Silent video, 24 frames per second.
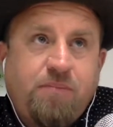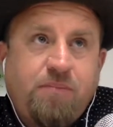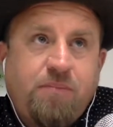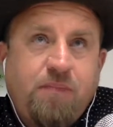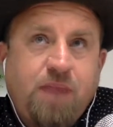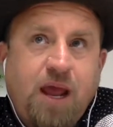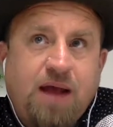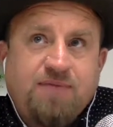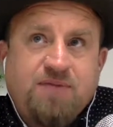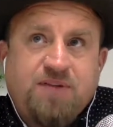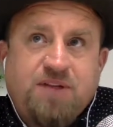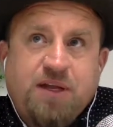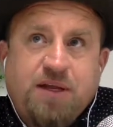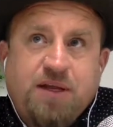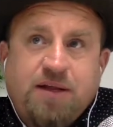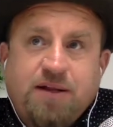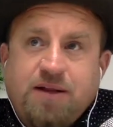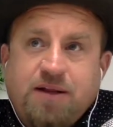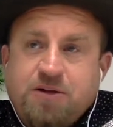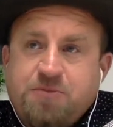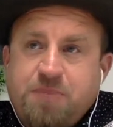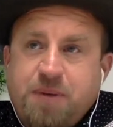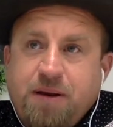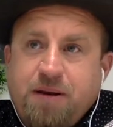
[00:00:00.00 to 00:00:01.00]
I've,
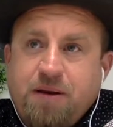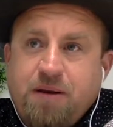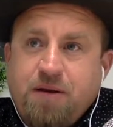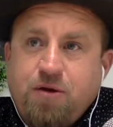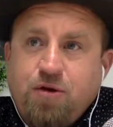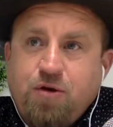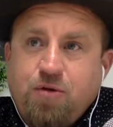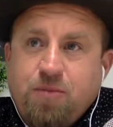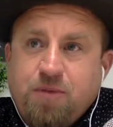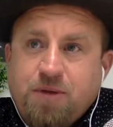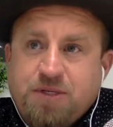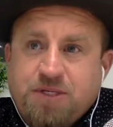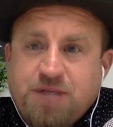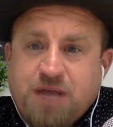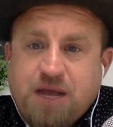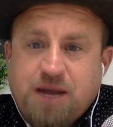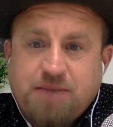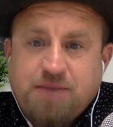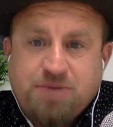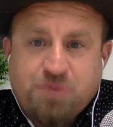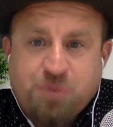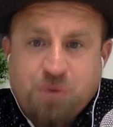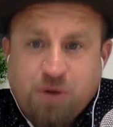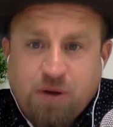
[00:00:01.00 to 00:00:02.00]
there's been numerous
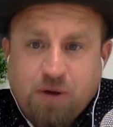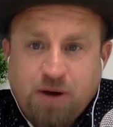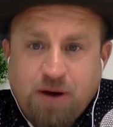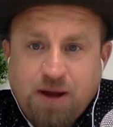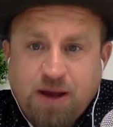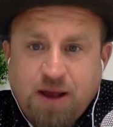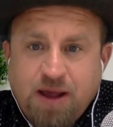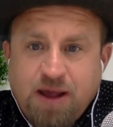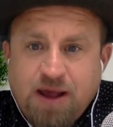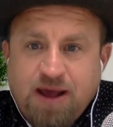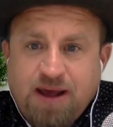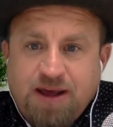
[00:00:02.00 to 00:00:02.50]
times where you